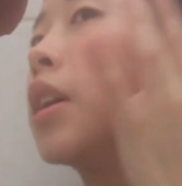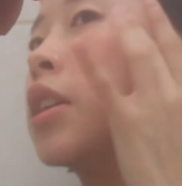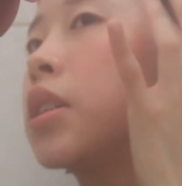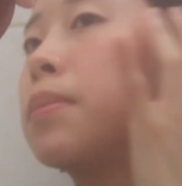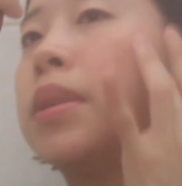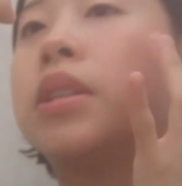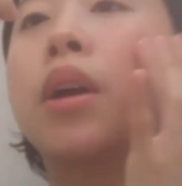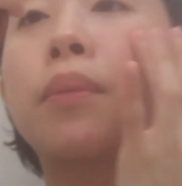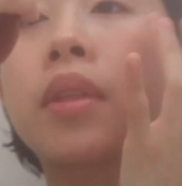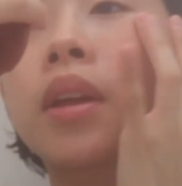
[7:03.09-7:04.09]
and just be
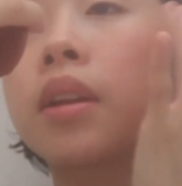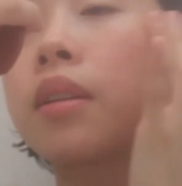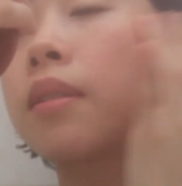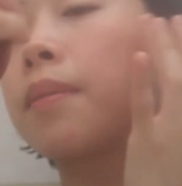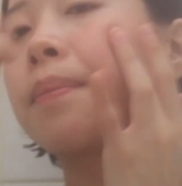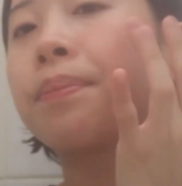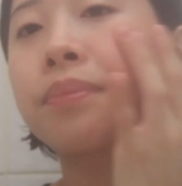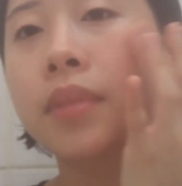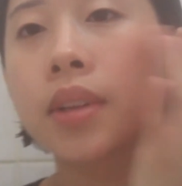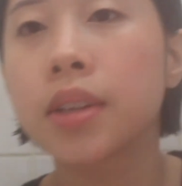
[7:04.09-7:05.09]
done with it.
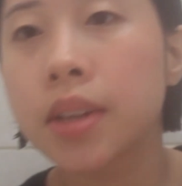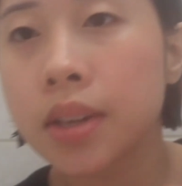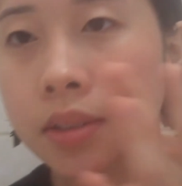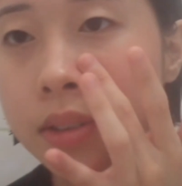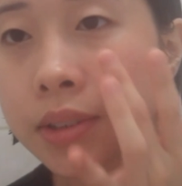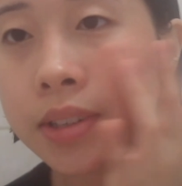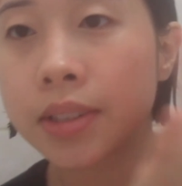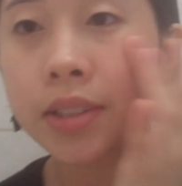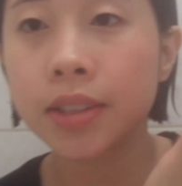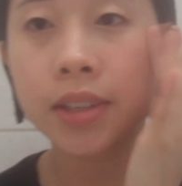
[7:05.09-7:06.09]
So as you can
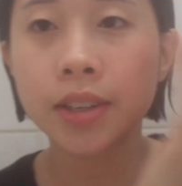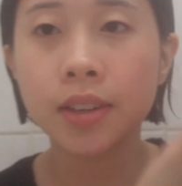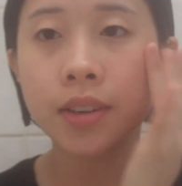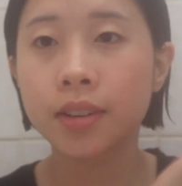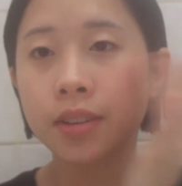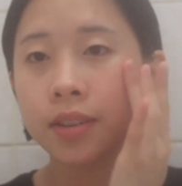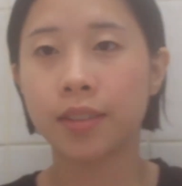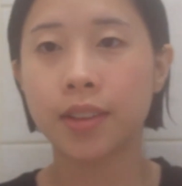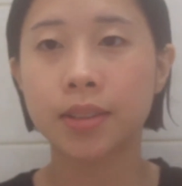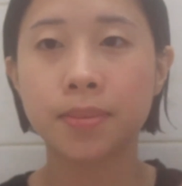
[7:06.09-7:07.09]
see,
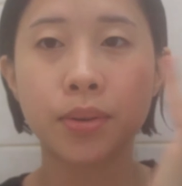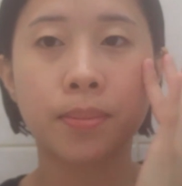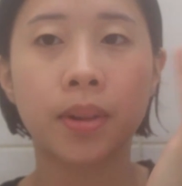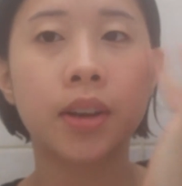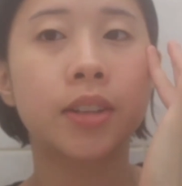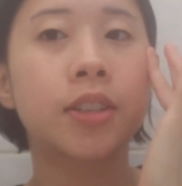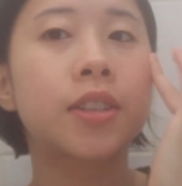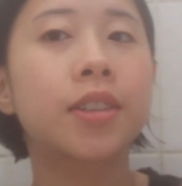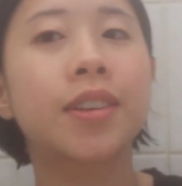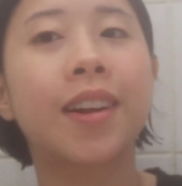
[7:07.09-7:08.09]
that's me with
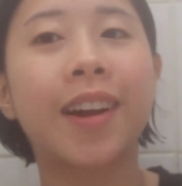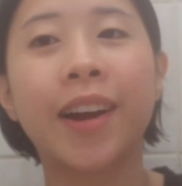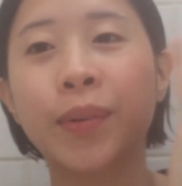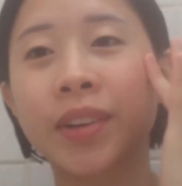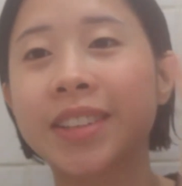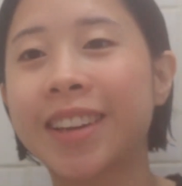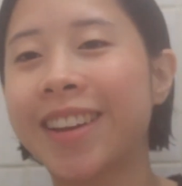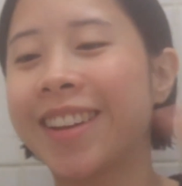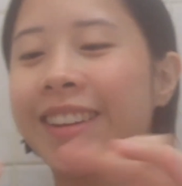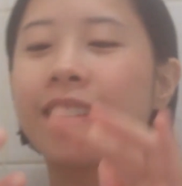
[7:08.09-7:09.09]
blush. I don't look
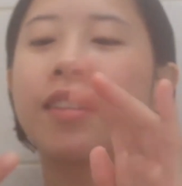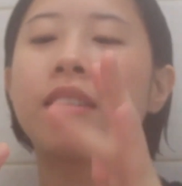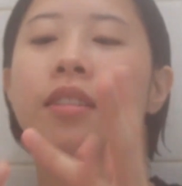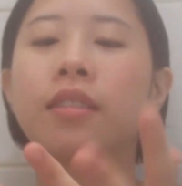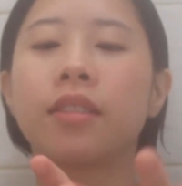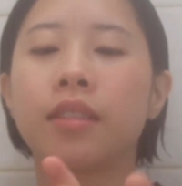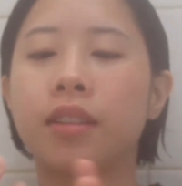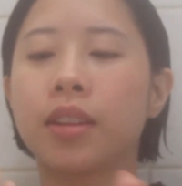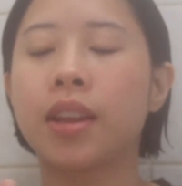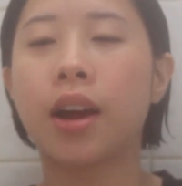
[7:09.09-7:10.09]
dead.
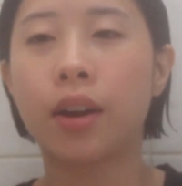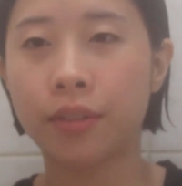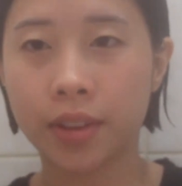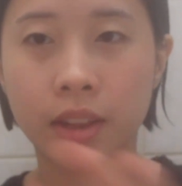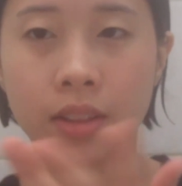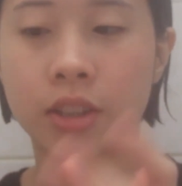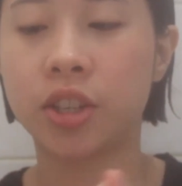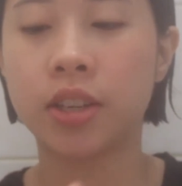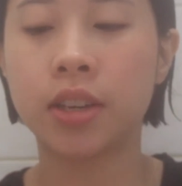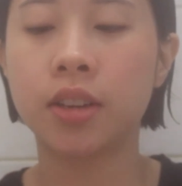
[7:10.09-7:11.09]
Now for the other
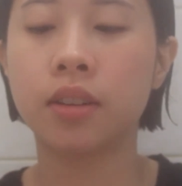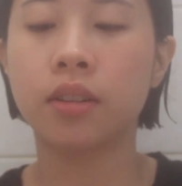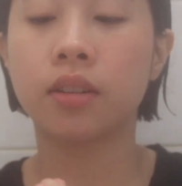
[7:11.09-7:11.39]
cheek.